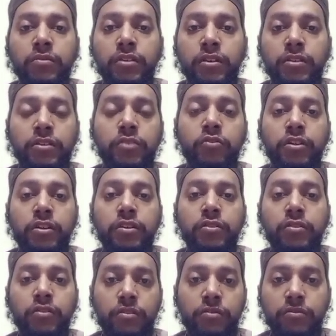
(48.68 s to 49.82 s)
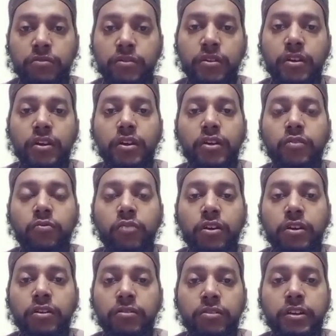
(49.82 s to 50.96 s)
in the Quran
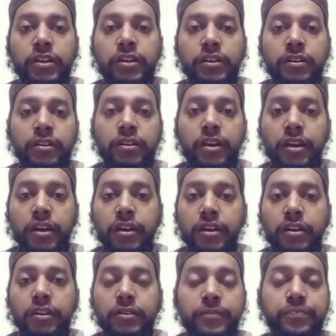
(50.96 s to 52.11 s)
while reading an ayah.